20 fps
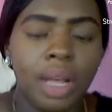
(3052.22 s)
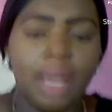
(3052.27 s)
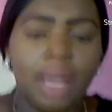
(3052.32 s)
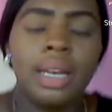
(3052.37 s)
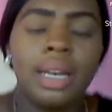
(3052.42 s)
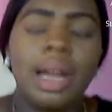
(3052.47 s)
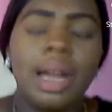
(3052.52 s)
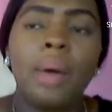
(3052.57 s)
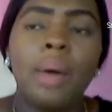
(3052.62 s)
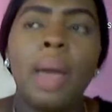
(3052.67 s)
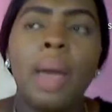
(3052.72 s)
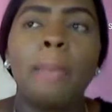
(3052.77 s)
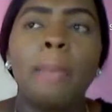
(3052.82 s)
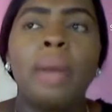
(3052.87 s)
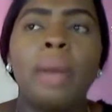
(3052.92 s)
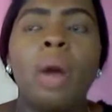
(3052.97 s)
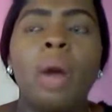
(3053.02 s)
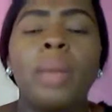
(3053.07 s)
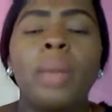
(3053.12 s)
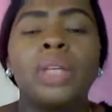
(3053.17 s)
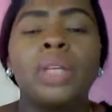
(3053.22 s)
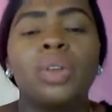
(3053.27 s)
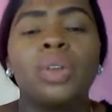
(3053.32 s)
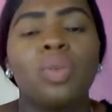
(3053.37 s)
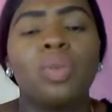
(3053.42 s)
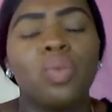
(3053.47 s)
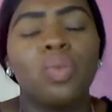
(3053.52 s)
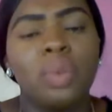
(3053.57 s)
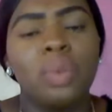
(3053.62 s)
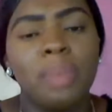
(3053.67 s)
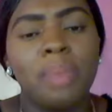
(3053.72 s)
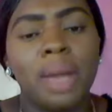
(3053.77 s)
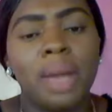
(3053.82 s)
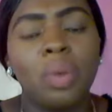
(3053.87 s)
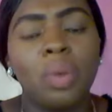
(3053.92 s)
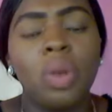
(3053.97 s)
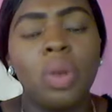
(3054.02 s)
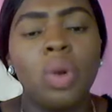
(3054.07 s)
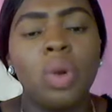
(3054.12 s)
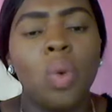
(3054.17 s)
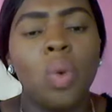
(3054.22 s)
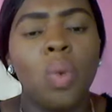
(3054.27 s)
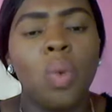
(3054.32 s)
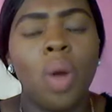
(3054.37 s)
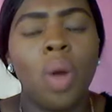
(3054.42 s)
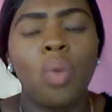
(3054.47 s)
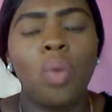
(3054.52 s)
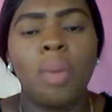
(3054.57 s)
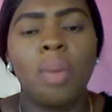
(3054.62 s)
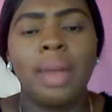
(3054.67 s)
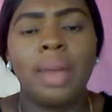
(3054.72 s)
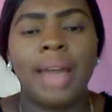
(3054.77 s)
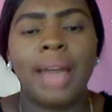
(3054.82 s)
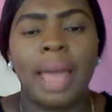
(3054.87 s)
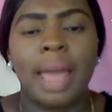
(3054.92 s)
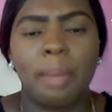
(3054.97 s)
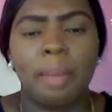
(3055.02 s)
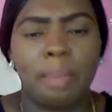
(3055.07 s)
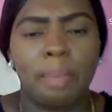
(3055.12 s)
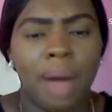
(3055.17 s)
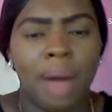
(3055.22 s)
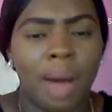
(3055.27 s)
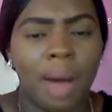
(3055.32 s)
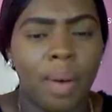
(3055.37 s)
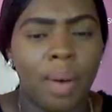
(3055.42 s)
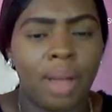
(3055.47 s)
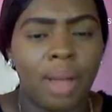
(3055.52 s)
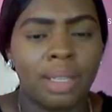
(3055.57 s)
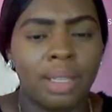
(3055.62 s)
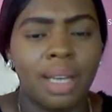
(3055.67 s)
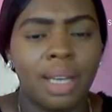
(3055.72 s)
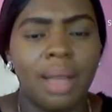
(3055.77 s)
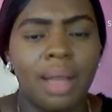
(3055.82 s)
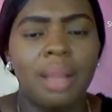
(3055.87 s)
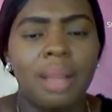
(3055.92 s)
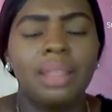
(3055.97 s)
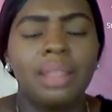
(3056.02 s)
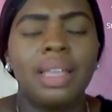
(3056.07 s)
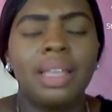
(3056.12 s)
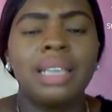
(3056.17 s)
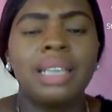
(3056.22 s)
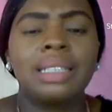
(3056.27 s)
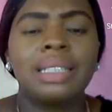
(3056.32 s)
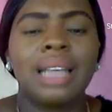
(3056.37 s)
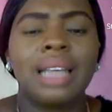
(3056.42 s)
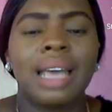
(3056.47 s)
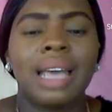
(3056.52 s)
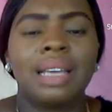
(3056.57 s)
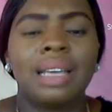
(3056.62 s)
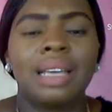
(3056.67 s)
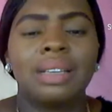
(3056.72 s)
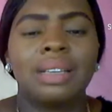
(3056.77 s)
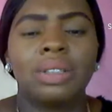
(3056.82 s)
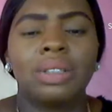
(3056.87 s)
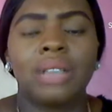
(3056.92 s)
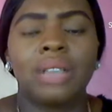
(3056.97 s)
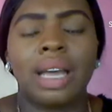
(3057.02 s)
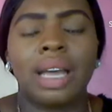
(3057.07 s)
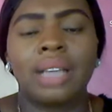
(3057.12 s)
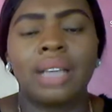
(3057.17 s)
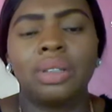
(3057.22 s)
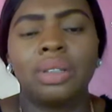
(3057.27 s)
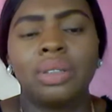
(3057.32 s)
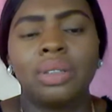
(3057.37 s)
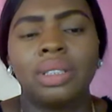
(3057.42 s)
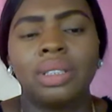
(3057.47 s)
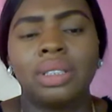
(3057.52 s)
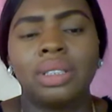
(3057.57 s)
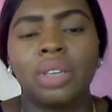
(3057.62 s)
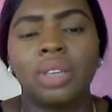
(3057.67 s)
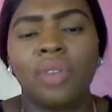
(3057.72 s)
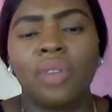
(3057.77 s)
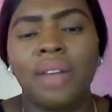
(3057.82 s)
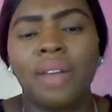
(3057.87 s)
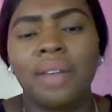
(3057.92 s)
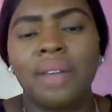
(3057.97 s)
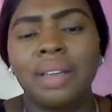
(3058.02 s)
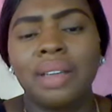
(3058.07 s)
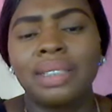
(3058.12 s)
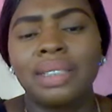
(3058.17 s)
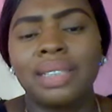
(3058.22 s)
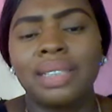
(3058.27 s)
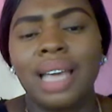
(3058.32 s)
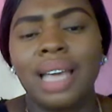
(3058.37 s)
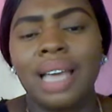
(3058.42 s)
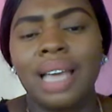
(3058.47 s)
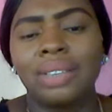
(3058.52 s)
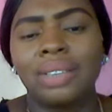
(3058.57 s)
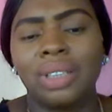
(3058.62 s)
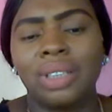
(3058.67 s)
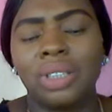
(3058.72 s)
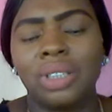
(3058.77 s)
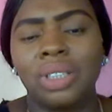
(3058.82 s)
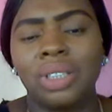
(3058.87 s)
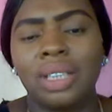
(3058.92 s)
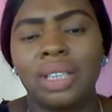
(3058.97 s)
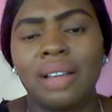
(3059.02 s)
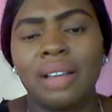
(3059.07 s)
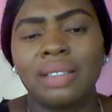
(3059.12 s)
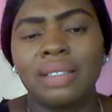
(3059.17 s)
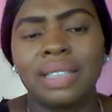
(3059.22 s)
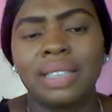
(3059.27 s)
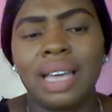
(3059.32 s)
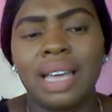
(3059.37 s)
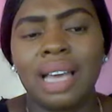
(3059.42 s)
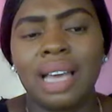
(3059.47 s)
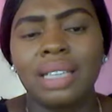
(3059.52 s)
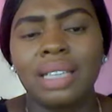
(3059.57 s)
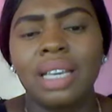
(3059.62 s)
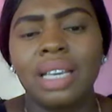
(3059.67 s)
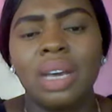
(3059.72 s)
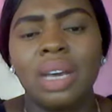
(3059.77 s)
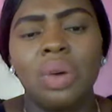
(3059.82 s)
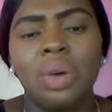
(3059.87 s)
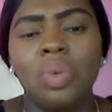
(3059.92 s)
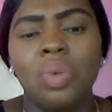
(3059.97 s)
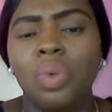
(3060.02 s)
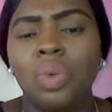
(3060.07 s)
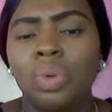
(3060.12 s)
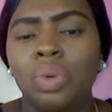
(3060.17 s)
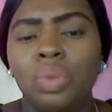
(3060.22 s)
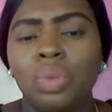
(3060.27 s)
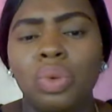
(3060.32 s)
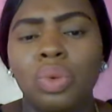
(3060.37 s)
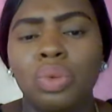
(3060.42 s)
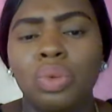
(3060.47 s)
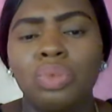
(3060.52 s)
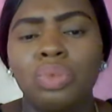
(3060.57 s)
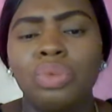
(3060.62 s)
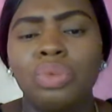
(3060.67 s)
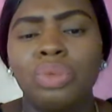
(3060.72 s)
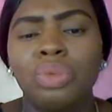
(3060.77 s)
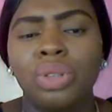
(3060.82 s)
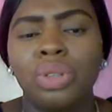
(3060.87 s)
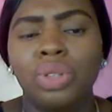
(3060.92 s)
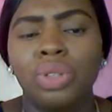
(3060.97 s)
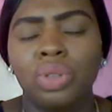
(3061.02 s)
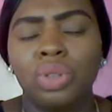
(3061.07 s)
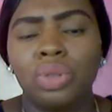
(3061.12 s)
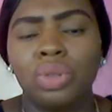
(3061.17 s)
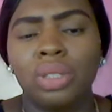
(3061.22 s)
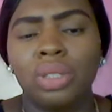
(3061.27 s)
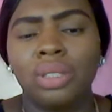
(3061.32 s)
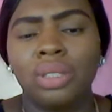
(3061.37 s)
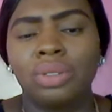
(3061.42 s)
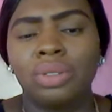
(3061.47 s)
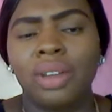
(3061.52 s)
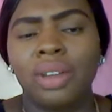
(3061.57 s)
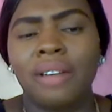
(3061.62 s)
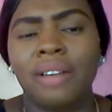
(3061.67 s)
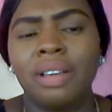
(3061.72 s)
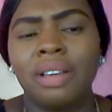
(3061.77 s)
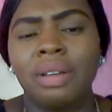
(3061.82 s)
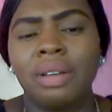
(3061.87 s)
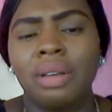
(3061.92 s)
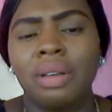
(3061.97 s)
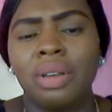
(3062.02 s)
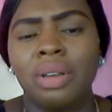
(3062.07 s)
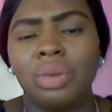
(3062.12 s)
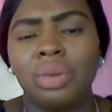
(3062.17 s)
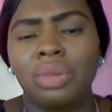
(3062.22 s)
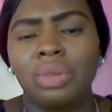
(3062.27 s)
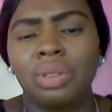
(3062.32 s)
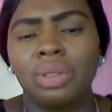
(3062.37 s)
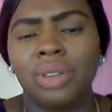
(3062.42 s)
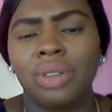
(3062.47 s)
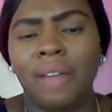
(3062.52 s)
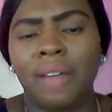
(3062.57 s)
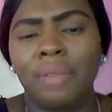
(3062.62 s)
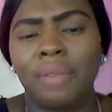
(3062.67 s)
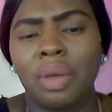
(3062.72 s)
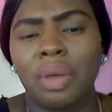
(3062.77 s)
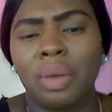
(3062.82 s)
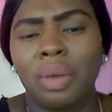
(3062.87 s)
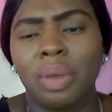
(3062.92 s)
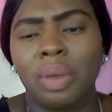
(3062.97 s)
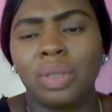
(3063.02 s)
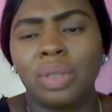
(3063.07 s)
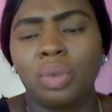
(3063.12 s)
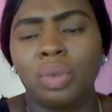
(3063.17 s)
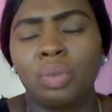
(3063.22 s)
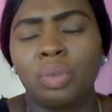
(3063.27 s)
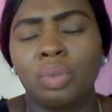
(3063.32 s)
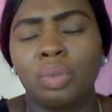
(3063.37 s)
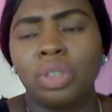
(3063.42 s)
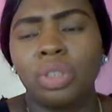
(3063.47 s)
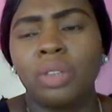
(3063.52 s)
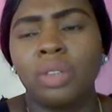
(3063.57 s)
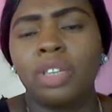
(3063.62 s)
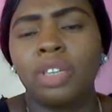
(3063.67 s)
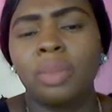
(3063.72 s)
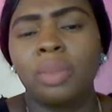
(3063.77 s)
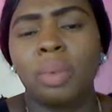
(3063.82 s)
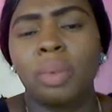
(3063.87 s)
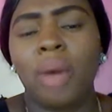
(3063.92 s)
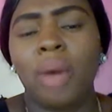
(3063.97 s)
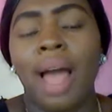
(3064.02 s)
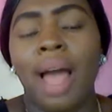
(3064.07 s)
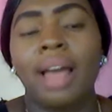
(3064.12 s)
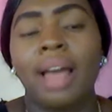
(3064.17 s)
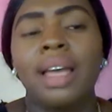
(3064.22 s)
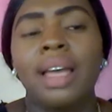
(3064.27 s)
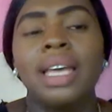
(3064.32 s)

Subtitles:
Now, empowerment of women. When women are empowered, things like, just like I told you, survival sex, transactional sex will reduce. Trafficking, because most of these people are